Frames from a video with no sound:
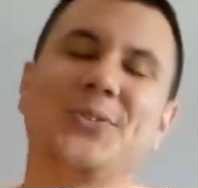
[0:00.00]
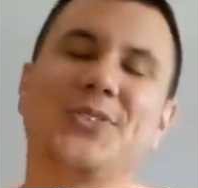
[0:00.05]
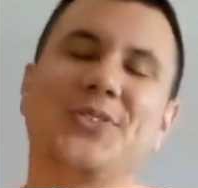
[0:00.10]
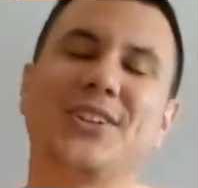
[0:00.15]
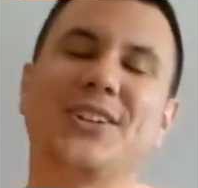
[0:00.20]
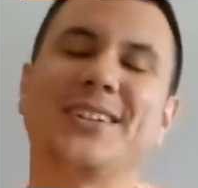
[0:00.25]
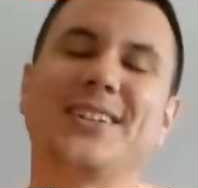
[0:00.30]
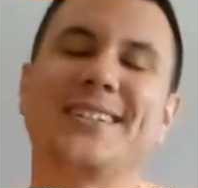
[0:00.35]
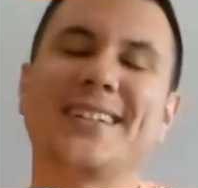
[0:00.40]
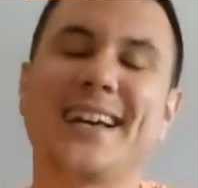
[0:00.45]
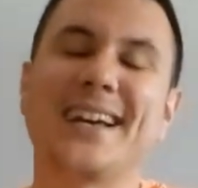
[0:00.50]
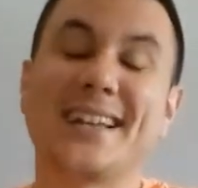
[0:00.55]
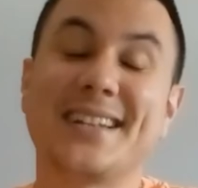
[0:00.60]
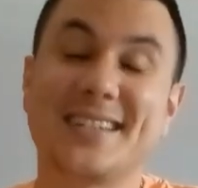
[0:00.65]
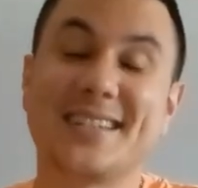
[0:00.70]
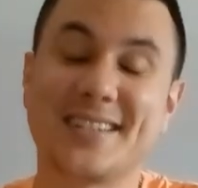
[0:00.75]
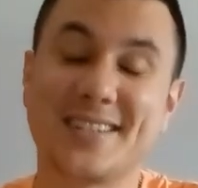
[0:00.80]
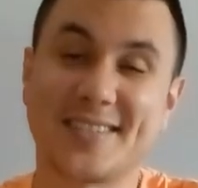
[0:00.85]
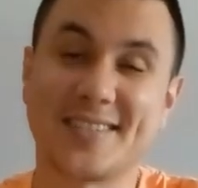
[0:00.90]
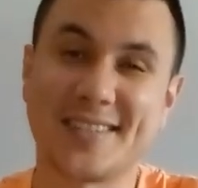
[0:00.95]
Till then,
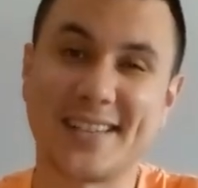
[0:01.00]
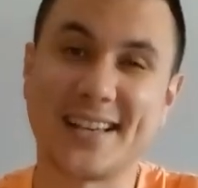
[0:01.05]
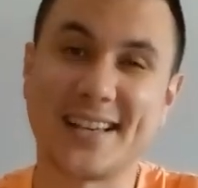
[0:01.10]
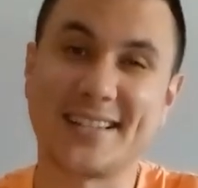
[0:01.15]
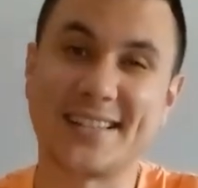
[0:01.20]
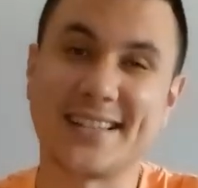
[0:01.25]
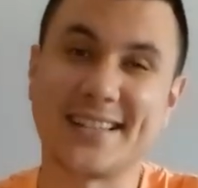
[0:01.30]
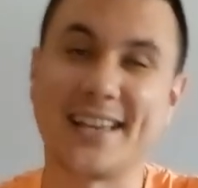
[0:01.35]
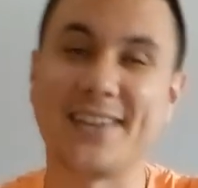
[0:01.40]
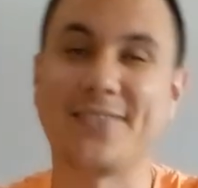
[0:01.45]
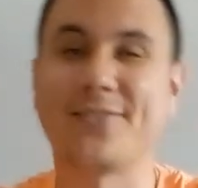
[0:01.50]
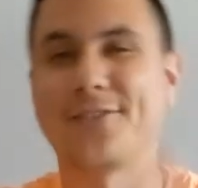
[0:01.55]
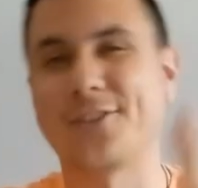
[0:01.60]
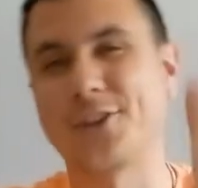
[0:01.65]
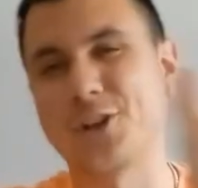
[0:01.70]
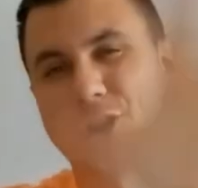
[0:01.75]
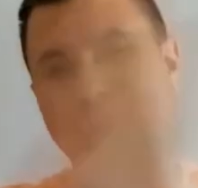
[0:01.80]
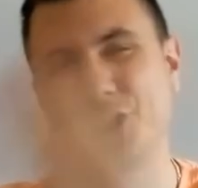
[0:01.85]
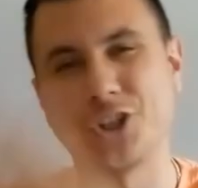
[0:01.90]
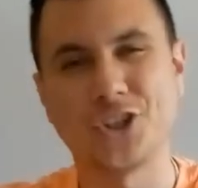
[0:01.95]
stay safe.
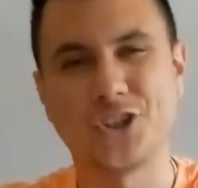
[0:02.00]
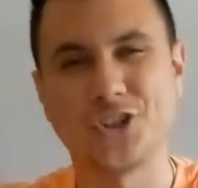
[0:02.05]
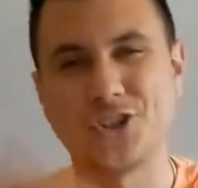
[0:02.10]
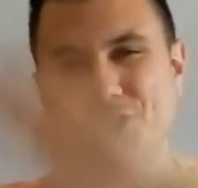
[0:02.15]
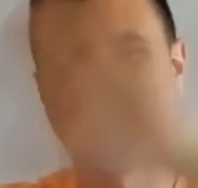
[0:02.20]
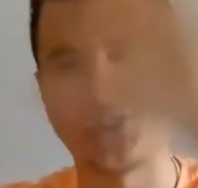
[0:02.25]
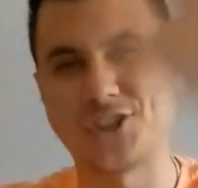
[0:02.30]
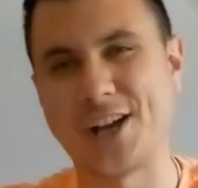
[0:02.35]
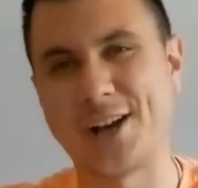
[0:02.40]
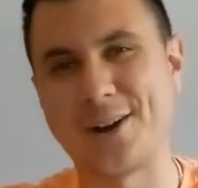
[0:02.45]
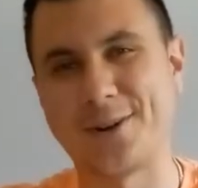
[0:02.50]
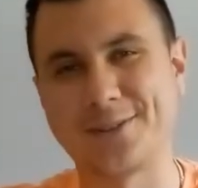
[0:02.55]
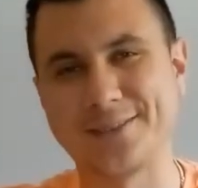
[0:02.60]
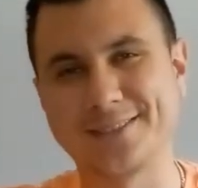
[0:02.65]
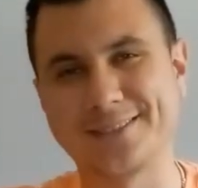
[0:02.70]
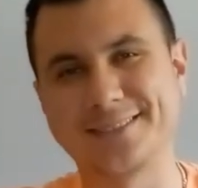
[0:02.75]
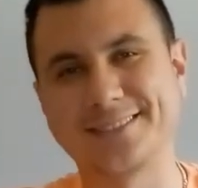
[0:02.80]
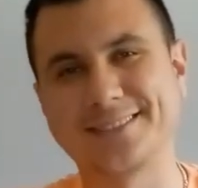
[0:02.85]
Ciao!